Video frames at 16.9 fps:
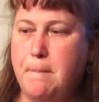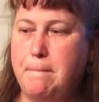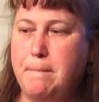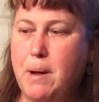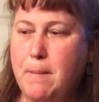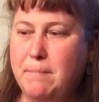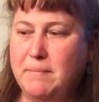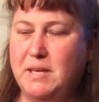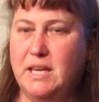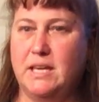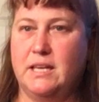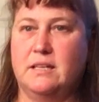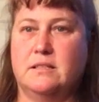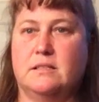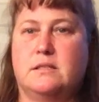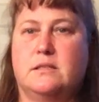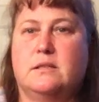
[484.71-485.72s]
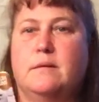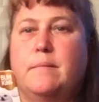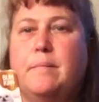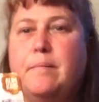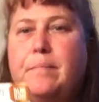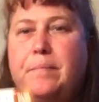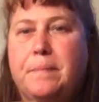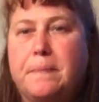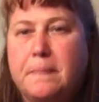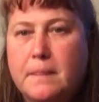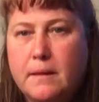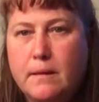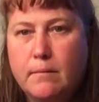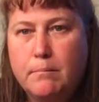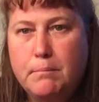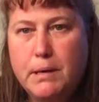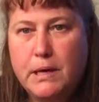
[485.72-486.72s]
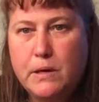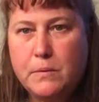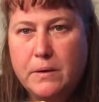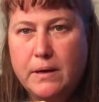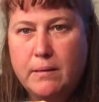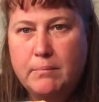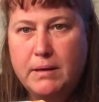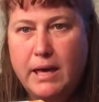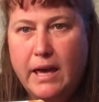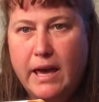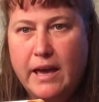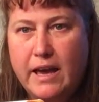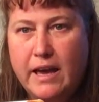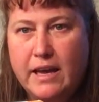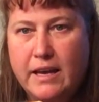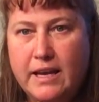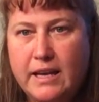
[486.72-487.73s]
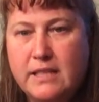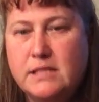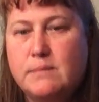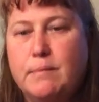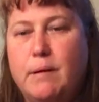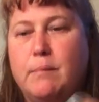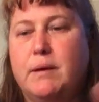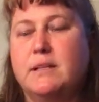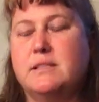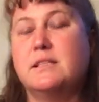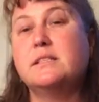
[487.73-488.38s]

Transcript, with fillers: Bumkins, B-U-M-K-I-N-S, Bumkins.